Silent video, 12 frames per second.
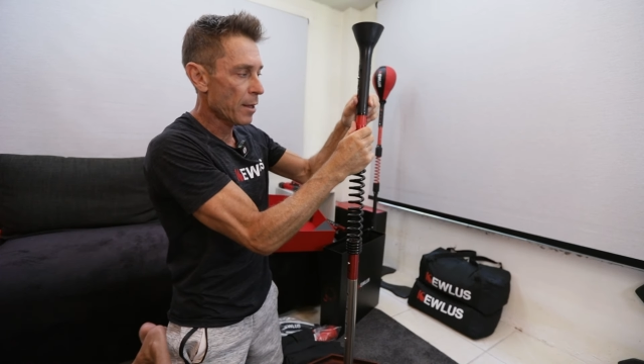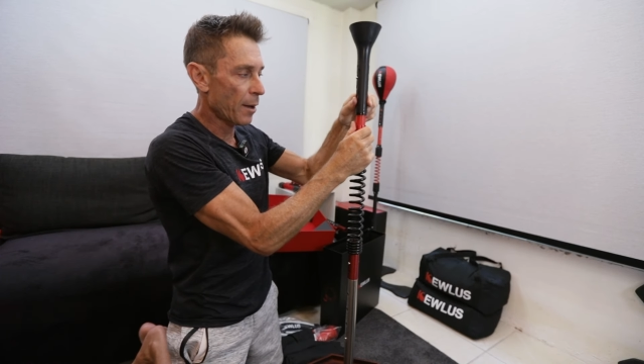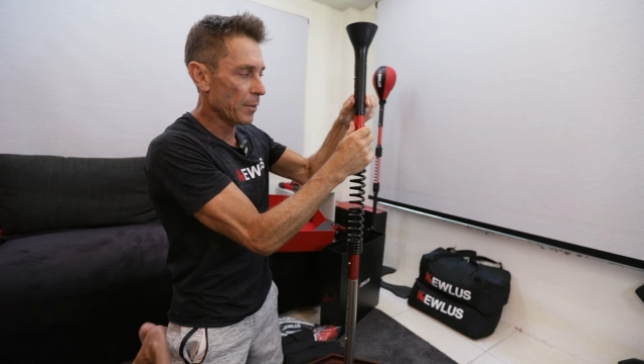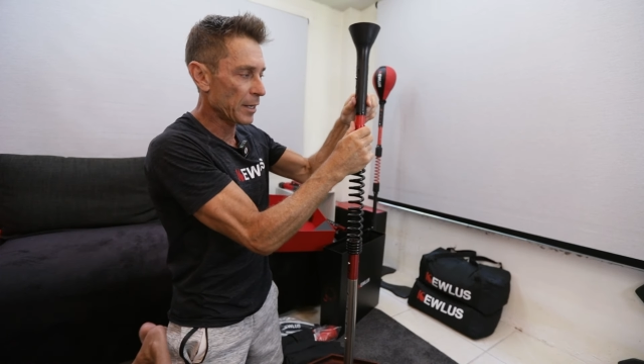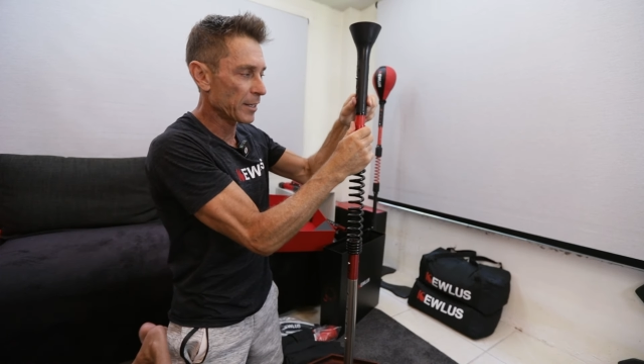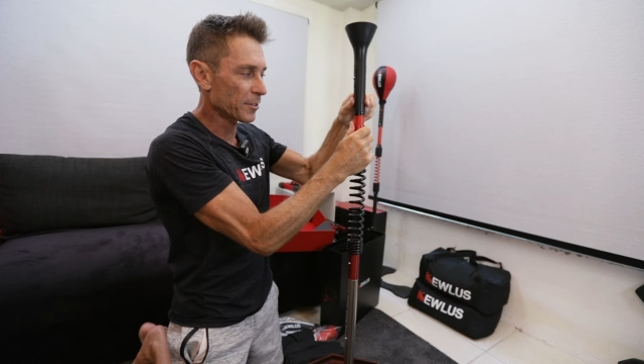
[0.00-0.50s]

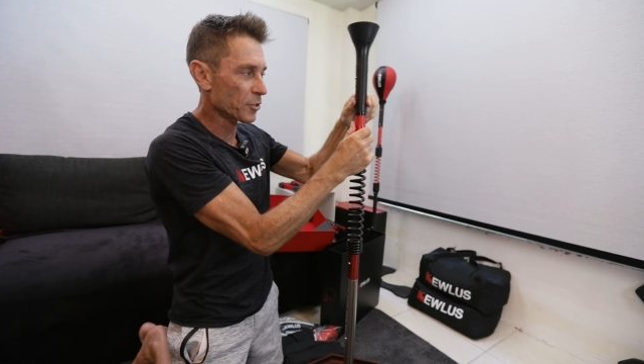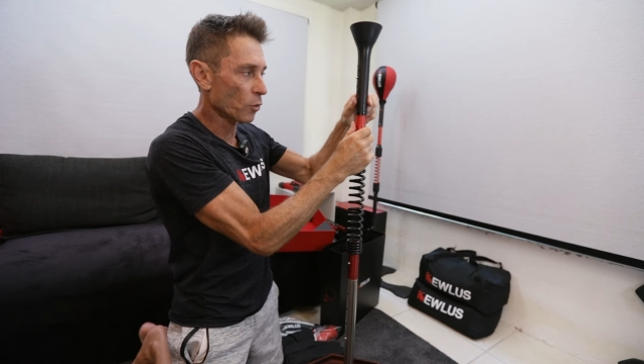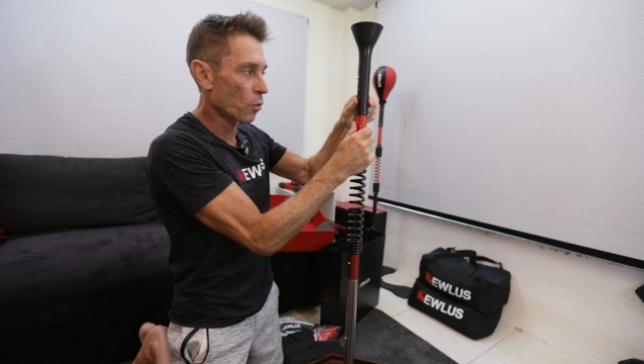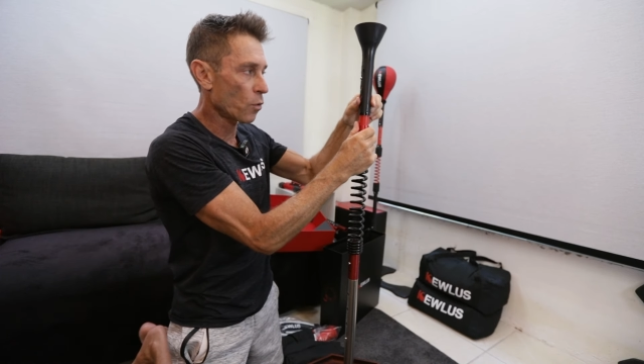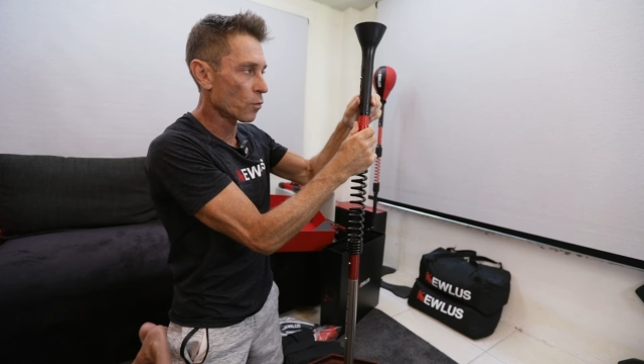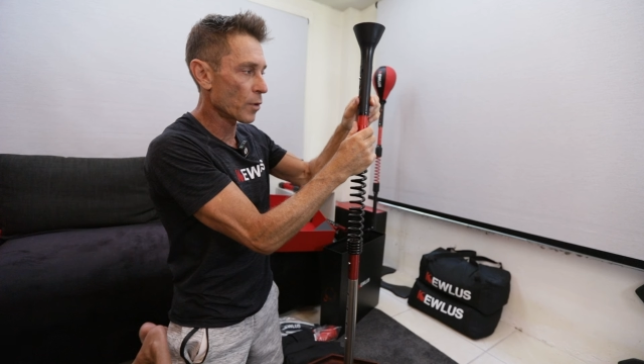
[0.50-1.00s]
I mean,
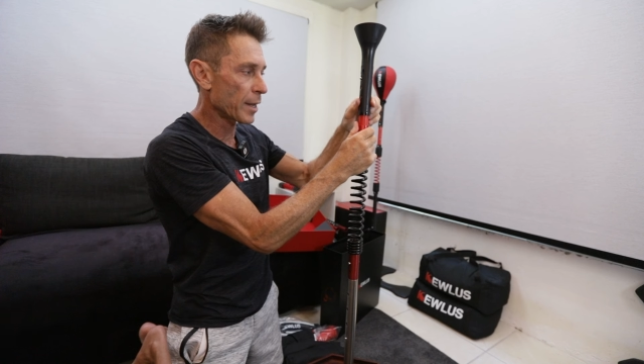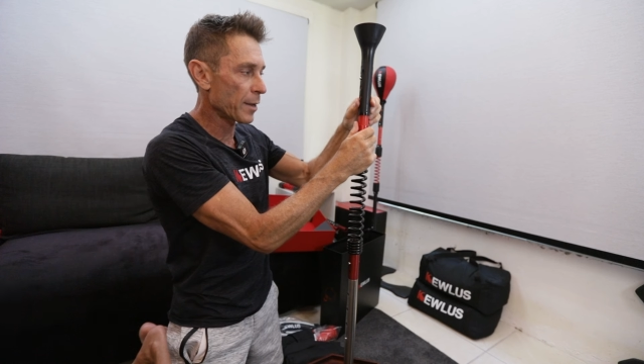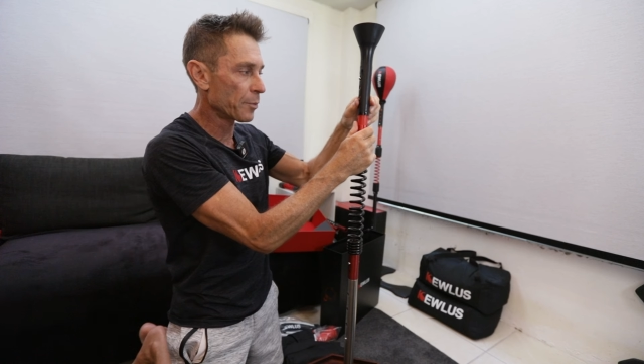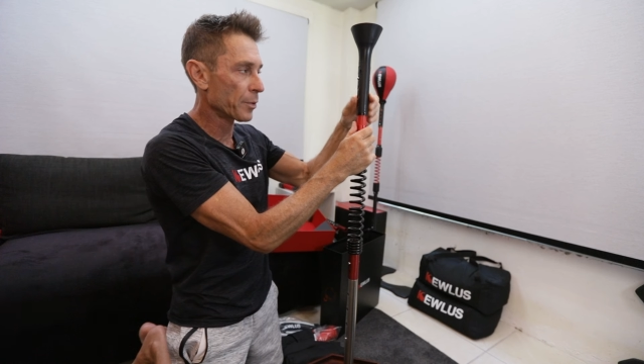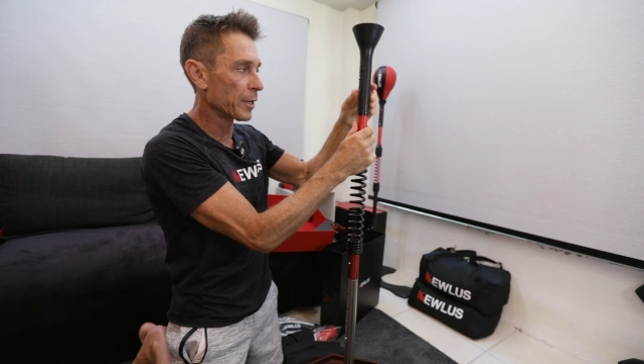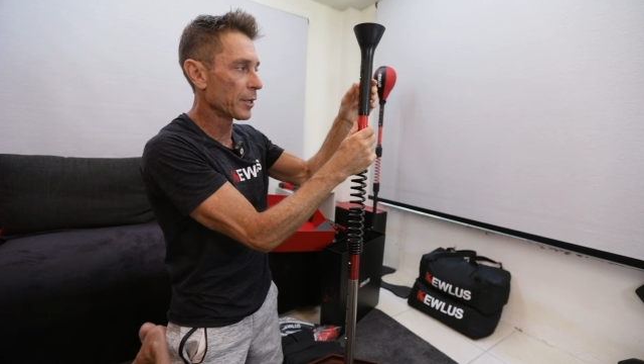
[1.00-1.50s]
it's
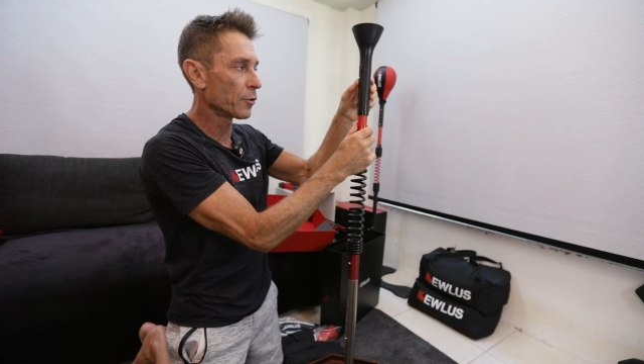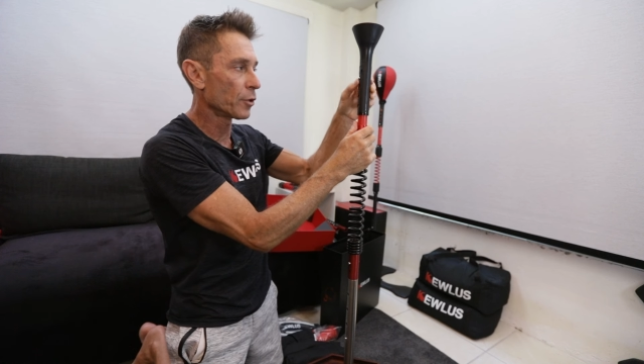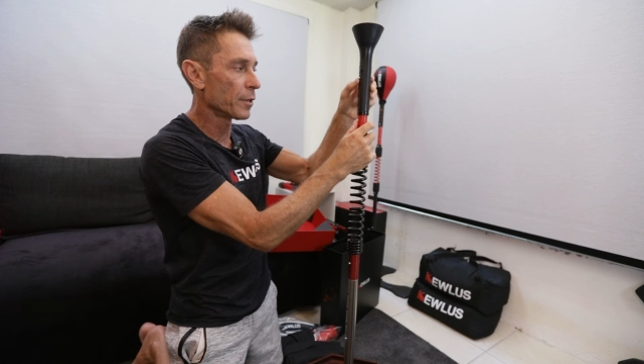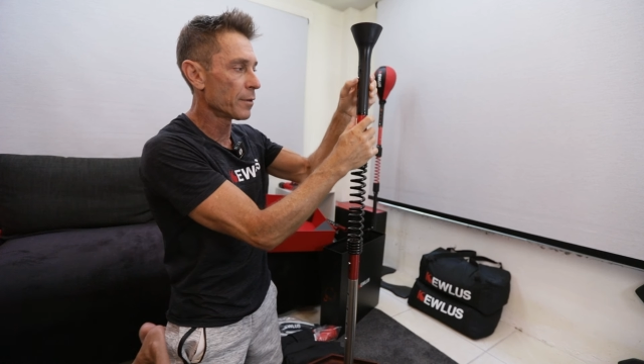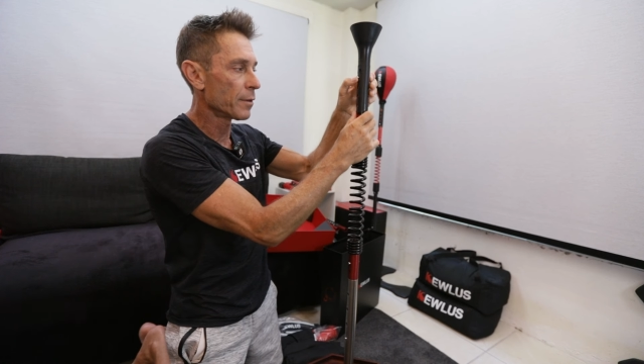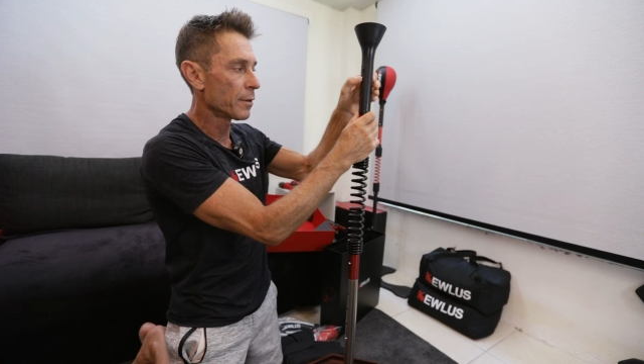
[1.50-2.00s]
already pretty
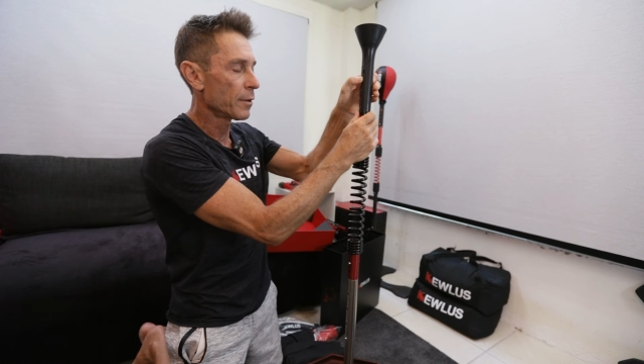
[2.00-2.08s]
good